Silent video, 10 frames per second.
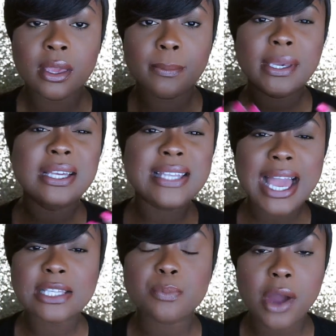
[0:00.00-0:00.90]
because it
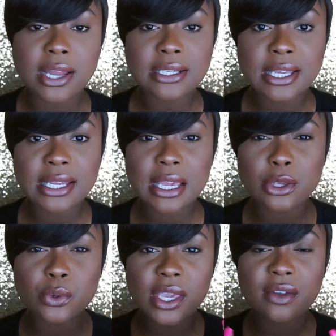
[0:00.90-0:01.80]
has product in it,
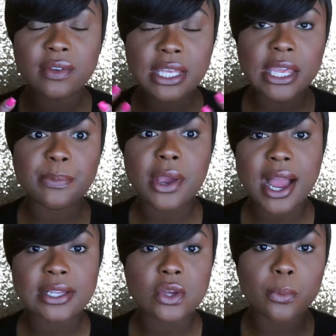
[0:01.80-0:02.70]
you can't really keep your
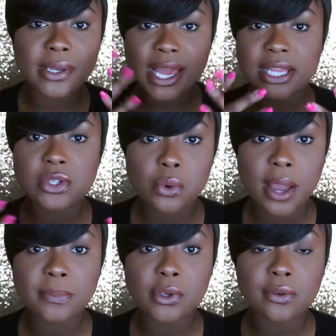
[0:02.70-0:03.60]
eyes open as you're
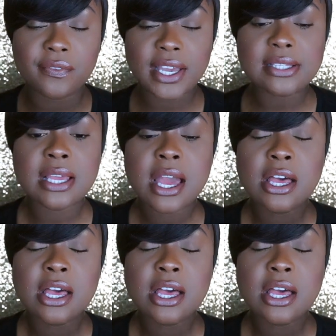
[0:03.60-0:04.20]
wiping your face.